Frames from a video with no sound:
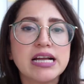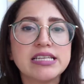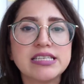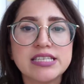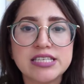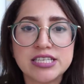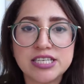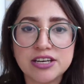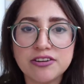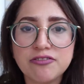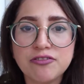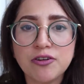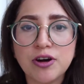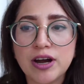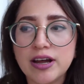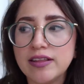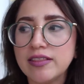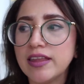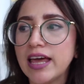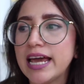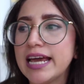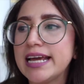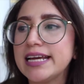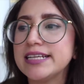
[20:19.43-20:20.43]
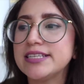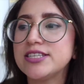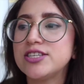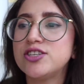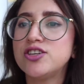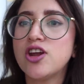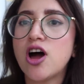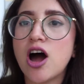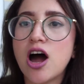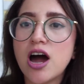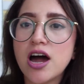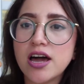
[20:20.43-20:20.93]
It's different. Like, it's
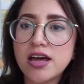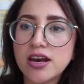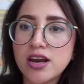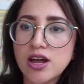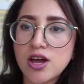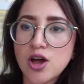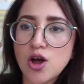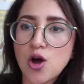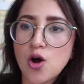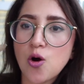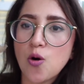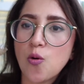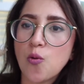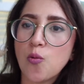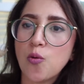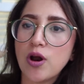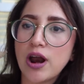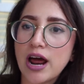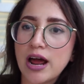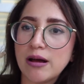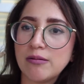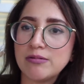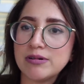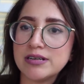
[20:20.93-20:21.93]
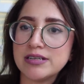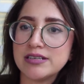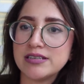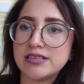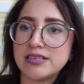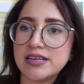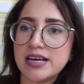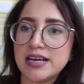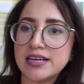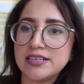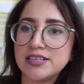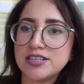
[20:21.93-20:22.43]
not what I
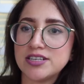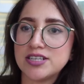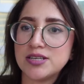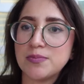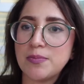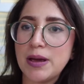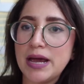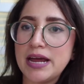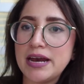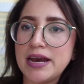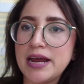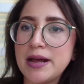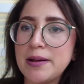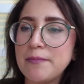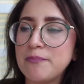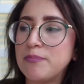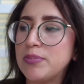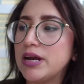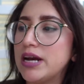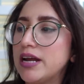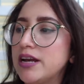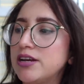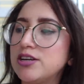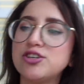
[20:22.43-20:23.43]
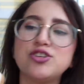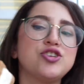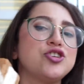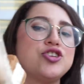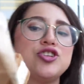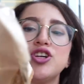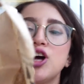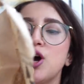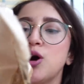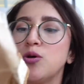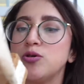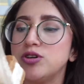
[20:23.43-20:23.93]
was anticipating, but it is
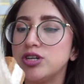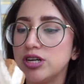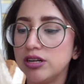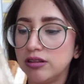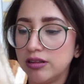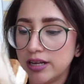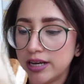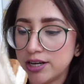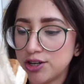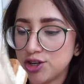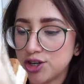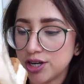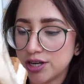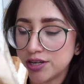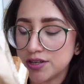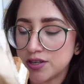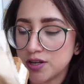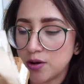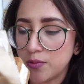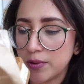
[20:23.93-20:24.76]
so delicious.